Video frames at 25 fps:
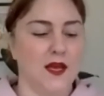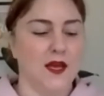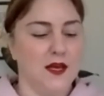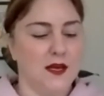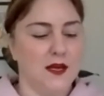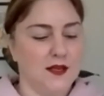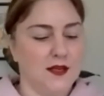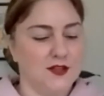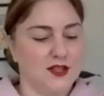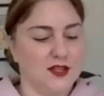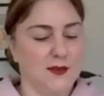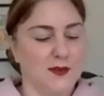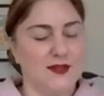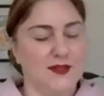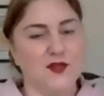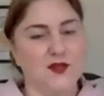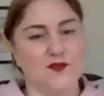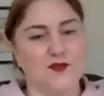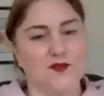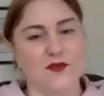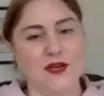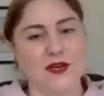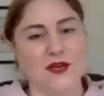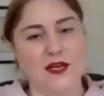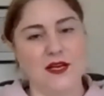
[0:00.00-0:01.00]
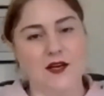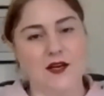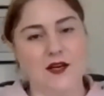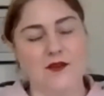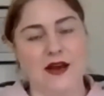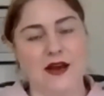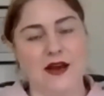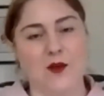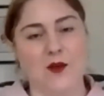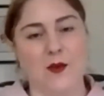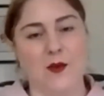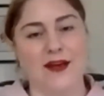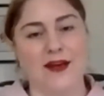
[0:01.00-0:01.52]
So it's a really
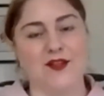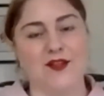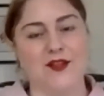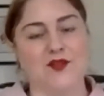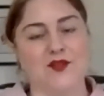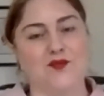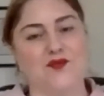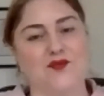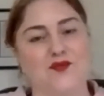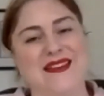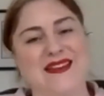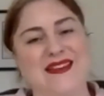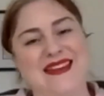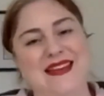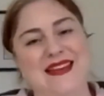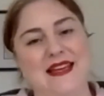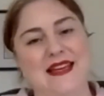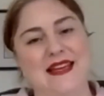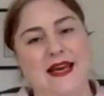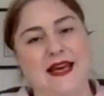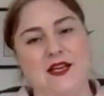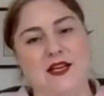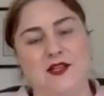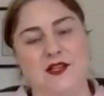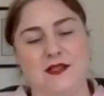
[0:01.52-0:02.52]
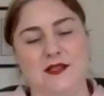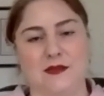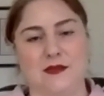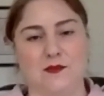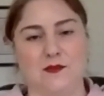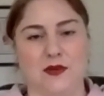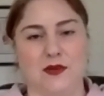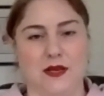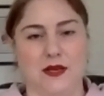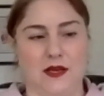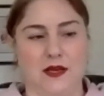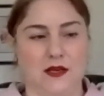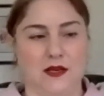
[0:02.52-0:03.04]
great way to re-engage
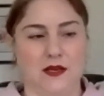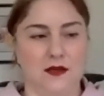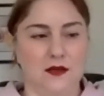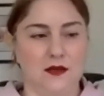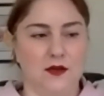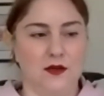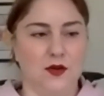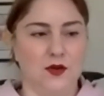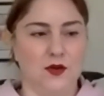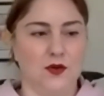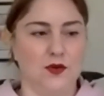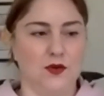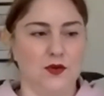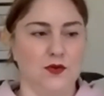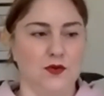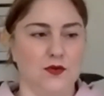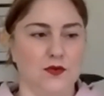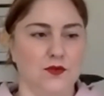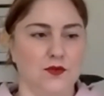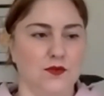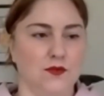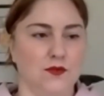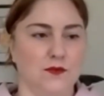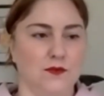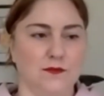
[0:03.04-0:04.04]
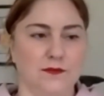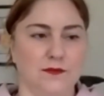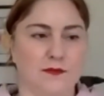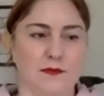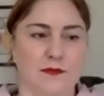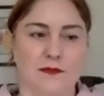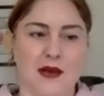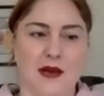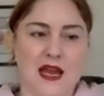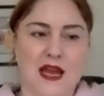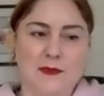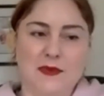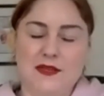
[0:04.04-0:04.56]
somebody who
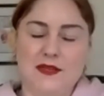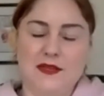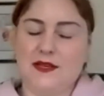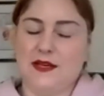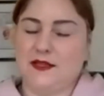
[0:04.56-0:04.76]
maybe doesn't